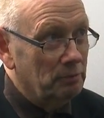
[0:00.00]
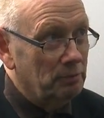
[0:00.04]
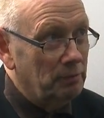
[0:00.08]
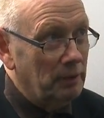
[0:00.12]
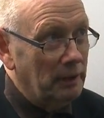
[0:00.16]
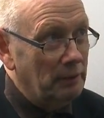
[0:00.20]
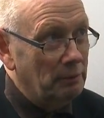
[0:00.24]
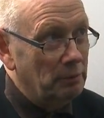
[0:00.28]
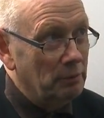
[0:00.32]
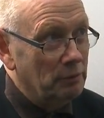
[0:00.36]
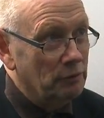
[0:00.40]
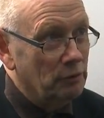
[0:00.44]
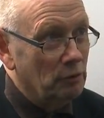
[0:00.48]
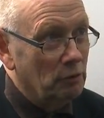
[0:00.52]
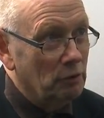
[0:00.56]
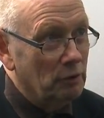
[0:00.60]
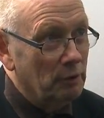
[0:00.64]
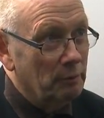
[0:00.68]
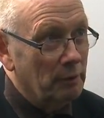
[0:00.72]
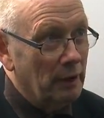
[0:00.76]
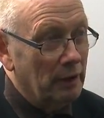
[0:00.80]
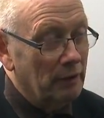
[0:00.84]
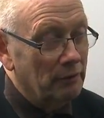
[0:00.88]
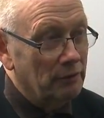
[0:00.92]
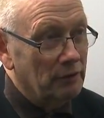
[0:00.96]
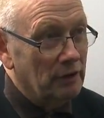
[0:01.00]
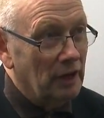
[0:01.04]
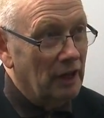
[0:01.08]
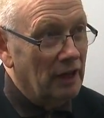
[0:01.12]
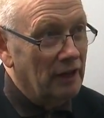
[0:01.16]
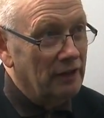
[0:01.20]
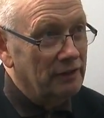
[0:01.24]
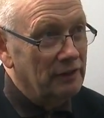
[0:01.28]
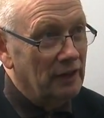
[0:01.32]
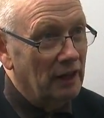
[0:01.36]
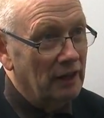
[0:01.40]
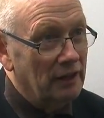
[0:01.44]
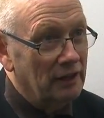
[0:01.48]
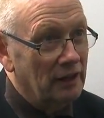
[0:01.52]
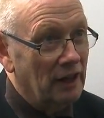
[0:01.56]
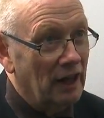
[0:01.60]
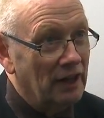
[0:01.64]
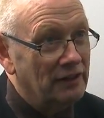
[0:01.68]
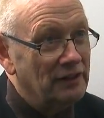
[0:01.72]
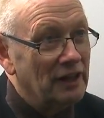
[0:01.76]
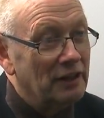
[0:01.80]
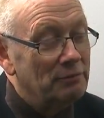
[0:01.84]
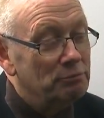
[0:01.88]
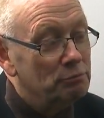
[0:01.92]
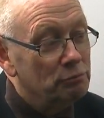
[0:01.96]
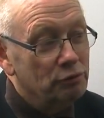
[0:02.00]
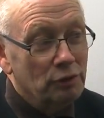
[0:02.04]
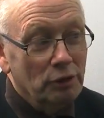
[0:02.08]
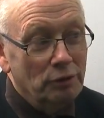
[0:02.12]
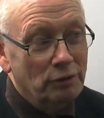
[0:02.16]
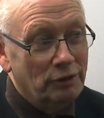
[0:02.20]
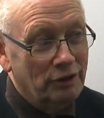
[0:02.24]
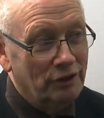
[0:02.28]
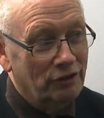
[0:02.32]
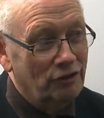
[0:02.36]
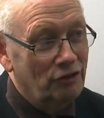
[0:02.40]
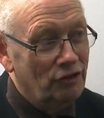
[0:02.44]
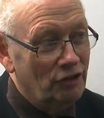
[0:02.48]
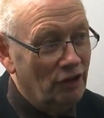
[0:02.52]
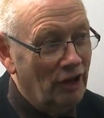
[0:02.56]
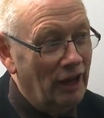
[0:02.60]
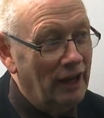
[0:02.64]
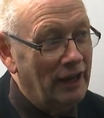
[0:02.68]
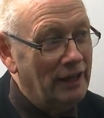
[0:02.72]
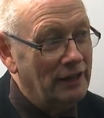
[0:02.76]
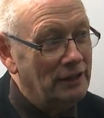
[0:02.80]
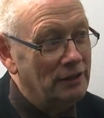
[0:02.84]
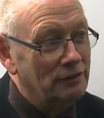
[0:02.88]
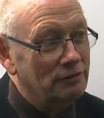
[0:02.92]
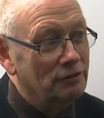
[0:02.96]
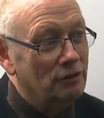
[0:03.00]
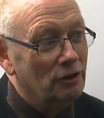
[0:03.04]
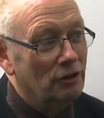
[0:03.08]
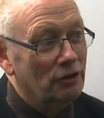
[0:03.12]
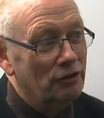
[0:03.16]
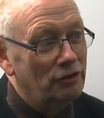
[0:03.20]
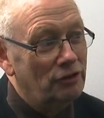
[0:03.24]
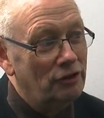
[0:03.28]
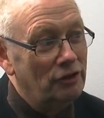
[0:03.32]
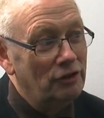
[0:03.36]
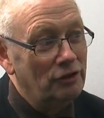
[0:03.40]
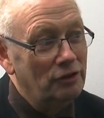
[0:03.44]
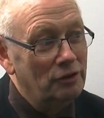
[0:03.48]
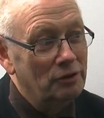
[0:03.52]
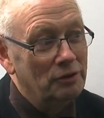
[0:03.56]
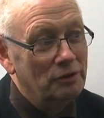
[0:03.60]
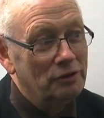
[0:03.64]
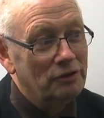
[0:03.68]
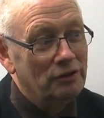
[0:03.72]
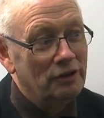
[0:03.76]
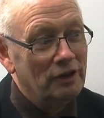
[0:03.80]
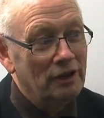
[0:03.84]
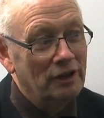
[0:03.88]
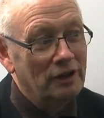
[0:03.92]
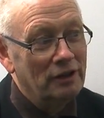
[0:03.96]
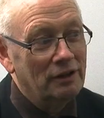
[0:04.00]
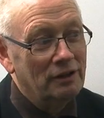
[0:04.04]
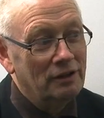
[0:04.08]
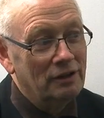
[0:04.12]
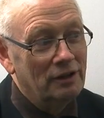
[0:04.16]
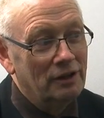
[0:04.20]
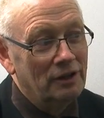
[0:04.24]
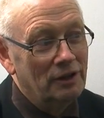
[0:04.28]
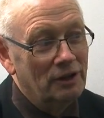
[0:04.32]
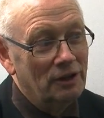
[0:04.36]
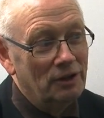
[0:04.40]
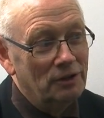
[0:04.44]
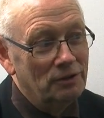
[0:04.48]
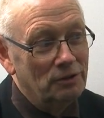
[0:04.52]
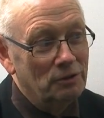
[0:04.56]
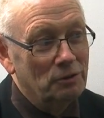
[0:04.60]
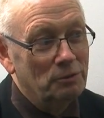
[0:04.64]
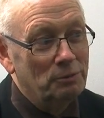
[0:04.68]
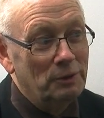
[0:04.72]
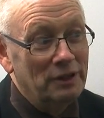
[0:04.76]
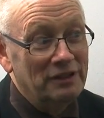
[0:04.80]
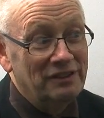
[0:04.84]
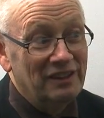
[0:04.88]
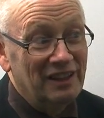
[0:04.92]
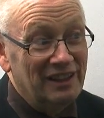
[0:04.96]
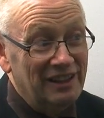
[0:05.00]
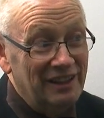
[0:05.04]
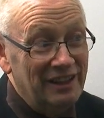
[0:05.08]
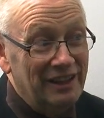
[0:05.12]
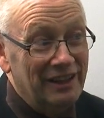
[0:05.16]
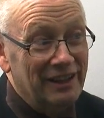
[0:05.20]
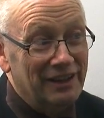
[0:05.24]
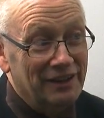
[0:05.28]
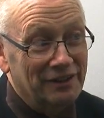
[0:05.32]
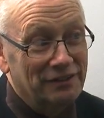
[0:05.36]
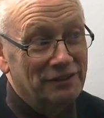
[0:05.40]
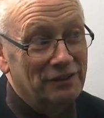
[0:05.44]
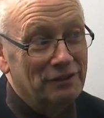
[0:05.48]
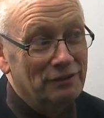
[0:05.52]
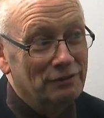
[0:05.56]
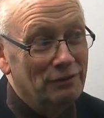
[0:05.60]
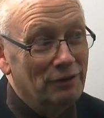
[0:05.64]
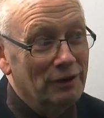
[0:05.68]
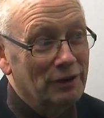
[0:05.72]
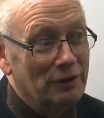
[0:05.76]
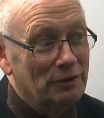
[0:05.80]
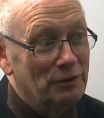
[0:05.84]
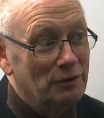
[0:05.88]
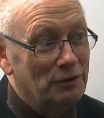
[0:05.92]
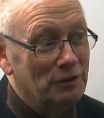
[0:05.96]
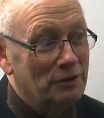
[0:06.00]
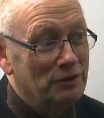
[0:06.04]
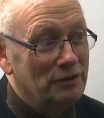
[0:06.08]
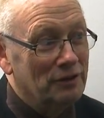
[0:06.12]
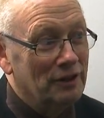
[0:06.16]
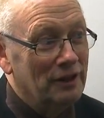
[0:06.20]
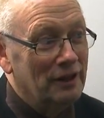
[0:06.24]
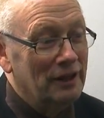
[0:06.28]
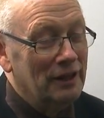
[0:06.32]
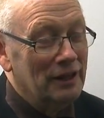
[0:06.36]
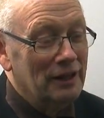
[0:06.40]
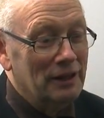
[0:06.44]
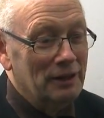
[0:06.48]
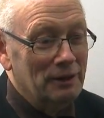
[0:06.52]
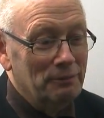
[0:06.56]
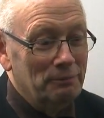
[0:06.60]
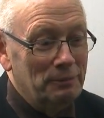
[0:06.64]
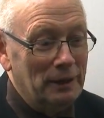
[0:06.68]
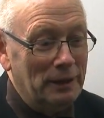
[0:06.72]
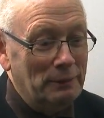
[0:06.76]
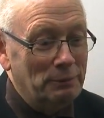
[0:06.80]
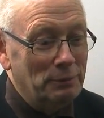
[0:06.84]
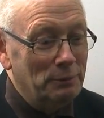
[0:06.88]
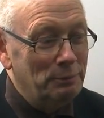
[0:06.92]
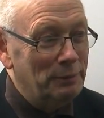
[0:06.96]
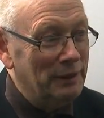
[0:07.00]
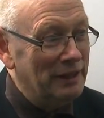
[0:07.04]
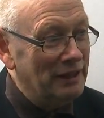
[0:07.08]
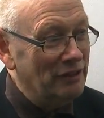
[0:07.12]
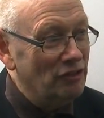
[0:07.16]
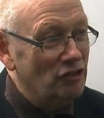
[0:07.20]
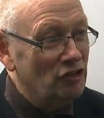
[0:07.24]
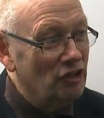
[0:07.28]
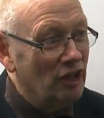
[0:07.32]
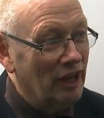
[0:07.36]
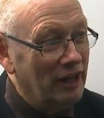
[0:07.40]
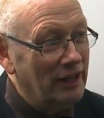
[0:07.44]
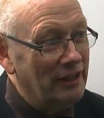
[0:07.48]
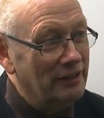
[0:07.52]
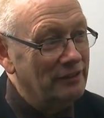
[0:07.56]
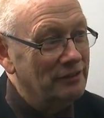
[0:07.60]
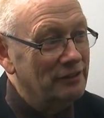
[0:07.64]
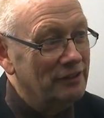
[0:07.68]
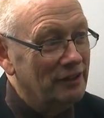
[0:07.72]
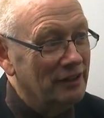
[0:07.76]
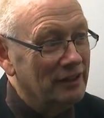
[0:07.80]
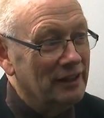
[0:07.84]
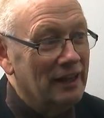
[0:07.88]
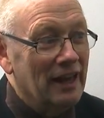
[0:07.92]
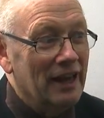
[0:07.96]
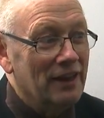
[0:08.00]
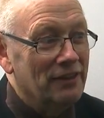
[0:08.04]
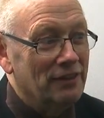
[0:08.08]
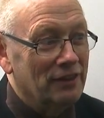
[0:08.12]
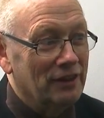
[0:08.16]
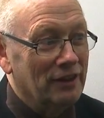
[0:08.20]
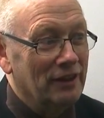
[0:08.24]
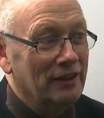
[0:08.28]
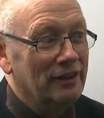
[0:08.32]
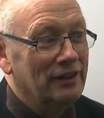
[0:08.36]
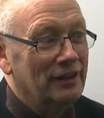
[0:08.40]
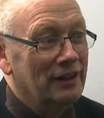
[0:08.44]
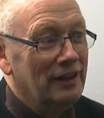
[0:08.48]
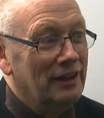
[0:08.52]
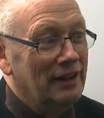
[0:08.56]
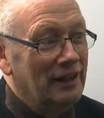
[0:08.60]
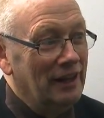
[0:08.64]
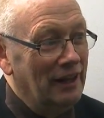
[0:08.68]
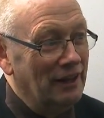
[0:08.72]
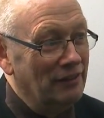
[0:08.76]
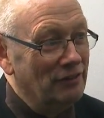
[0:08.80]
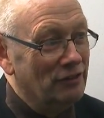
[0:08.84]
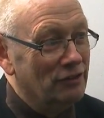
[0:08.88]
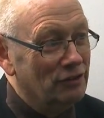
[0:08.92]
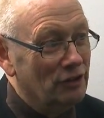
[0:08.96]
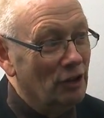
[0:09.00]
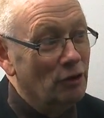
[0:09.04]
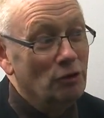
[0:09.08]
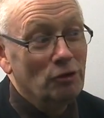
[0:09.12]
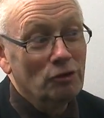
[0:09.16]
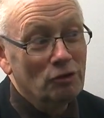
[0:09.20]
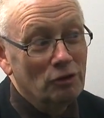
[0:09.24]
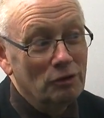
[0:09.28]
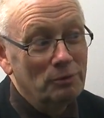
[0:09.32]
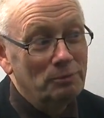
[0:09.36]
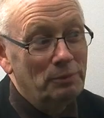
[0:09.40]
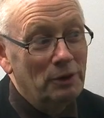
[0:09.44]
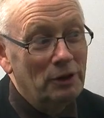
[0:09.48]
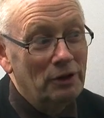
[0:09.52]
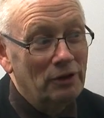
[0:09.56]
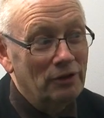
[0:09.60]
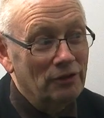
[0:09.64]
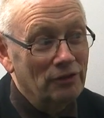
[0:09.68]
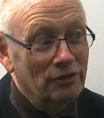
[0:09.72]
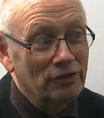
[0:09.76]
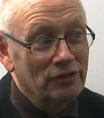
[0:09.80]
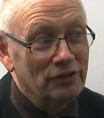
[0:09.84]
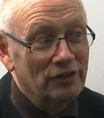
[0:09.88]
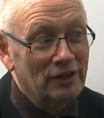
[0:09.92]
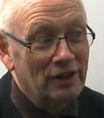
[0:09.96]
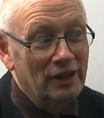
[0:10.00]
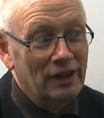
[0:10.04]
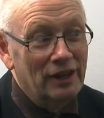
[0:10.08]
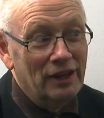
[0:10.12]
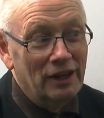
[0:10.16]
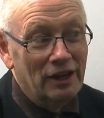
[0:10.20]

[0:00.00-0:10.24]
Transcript: People talk about an unbroken chain of continuity. Norbert Elias is very good at people being chained together in social bonds.